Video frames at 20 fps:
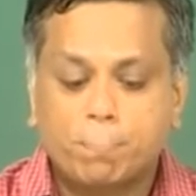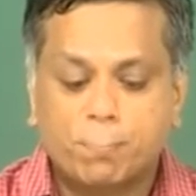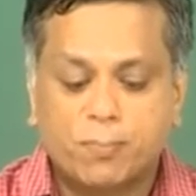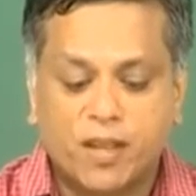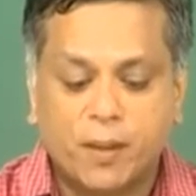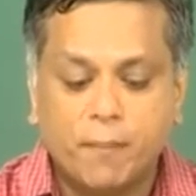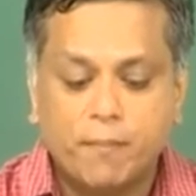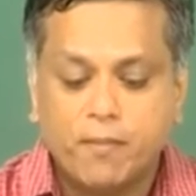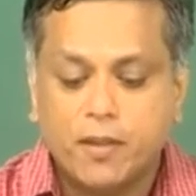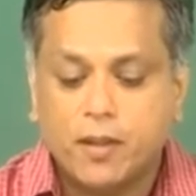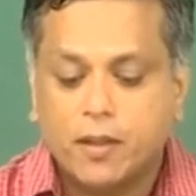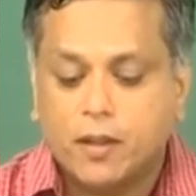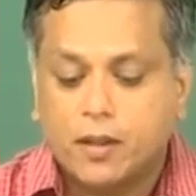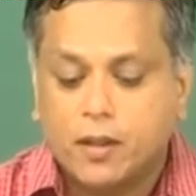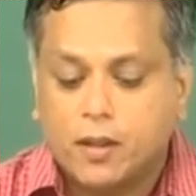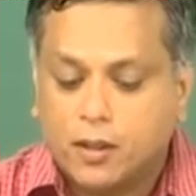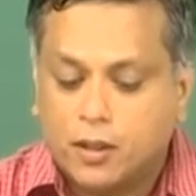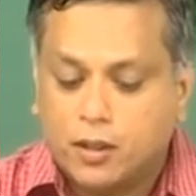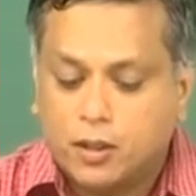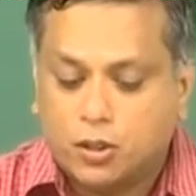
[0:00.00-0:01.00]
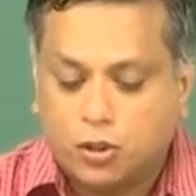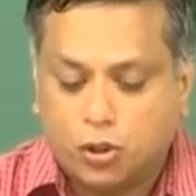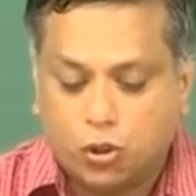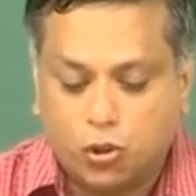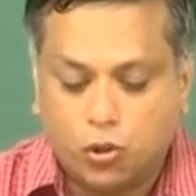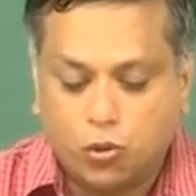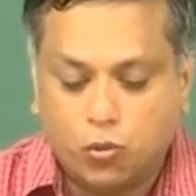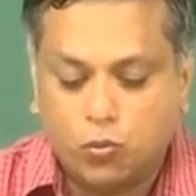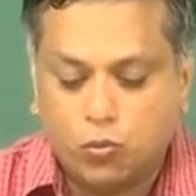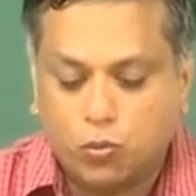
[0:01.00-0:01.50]
Okay.
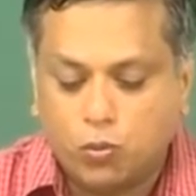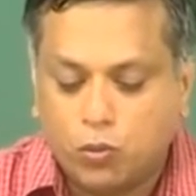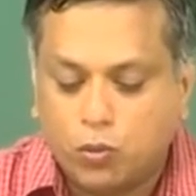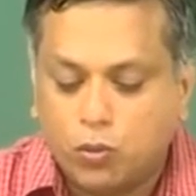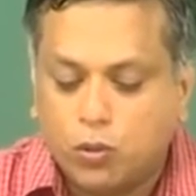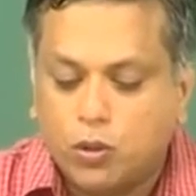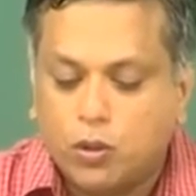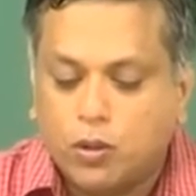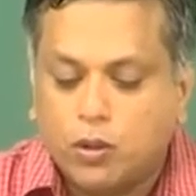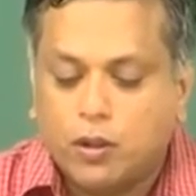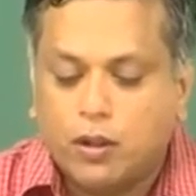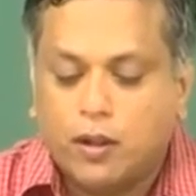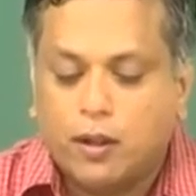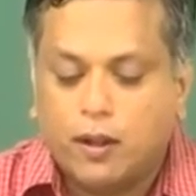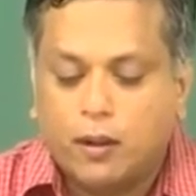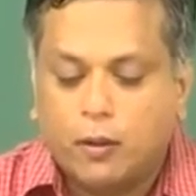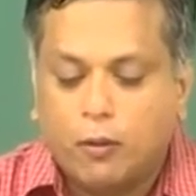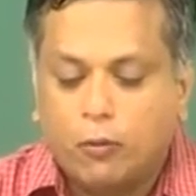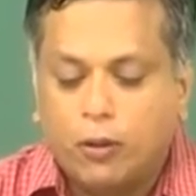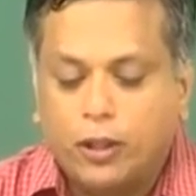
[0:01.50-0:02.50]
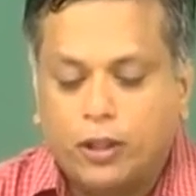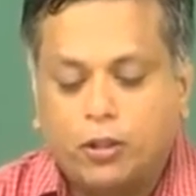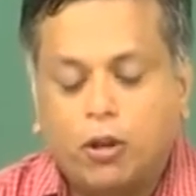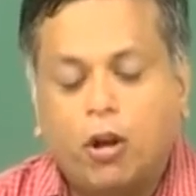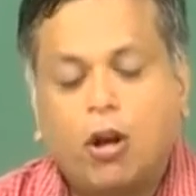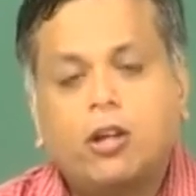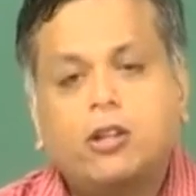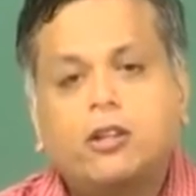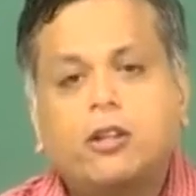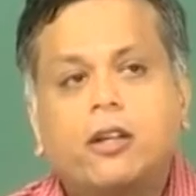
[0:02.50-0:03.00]
So, we
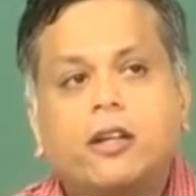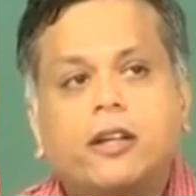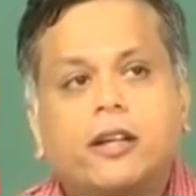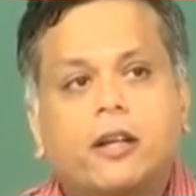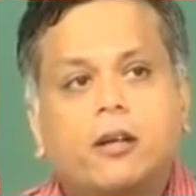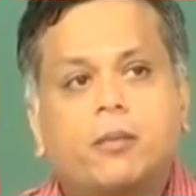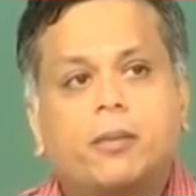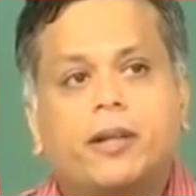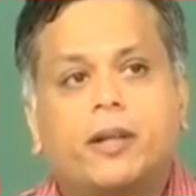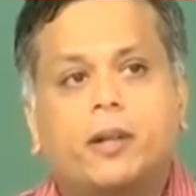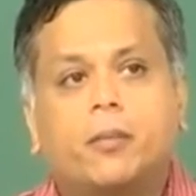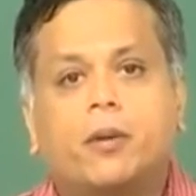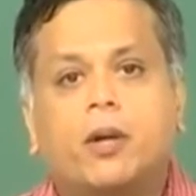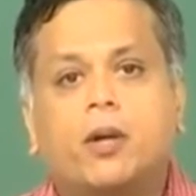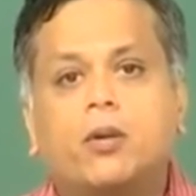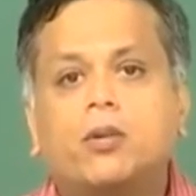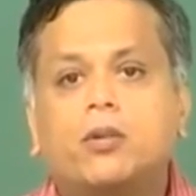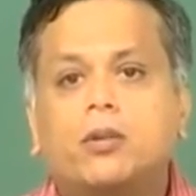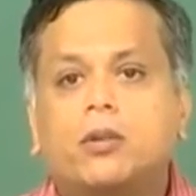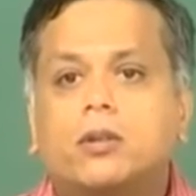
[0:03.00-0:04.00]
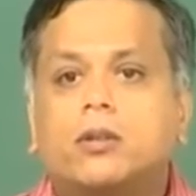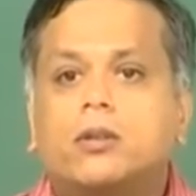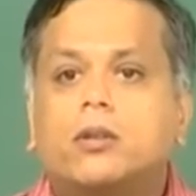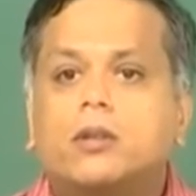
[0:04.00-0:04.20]
talked a little bit about